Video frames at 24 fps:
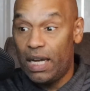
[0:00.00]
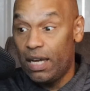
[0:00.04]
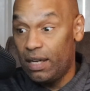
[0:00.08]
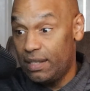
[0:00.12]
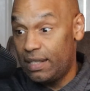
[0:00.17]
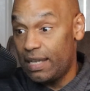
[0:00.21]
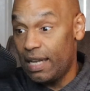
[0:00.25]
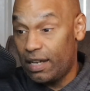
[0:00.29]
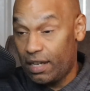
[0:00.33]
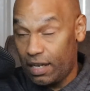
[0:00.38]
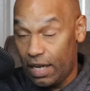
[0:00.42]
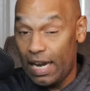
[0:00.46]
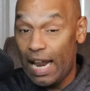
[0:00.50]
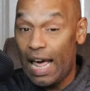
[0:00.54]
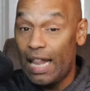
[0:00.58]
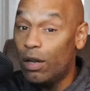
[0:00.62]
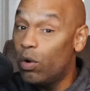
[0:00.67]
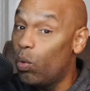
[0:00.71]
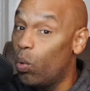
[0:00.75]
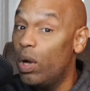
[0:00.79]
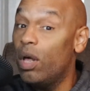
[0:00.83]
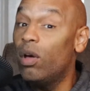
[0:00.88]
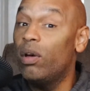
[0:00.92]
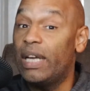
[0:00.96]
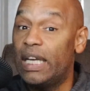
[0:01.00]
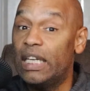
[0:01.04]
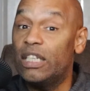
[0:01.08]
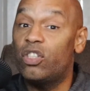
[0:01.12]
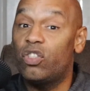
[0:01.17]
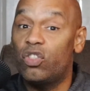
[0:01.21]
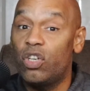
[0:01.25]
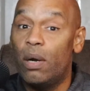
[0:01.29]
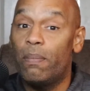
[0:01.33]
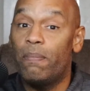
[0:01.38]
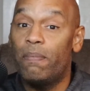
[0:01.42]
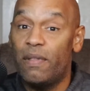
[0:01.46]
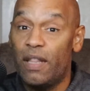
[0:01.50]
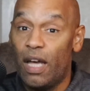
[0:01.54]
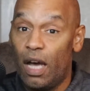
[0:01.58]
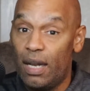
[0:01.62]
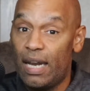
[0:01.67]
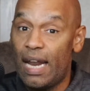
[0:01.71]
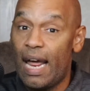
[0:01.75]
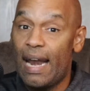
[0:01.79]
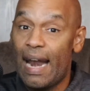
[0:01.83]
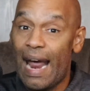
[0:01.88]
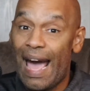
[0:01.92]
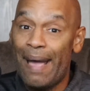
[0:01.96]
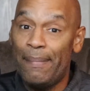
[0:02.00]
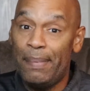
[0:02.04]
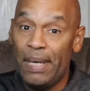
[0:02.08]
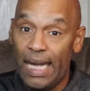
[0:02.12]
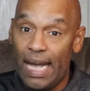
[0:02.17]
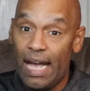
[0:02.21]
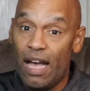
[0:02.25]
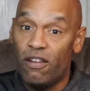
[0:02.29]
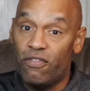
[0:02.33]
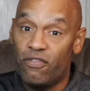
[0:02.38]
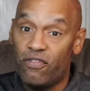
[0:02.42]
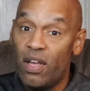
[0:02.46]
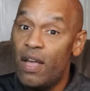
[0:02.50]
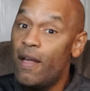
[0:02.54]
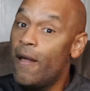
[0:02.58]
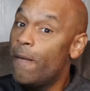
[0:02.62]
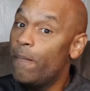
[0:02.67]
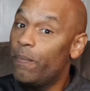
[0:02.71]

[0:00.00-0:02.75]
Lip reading: because Canelo will get stripped of that IBF.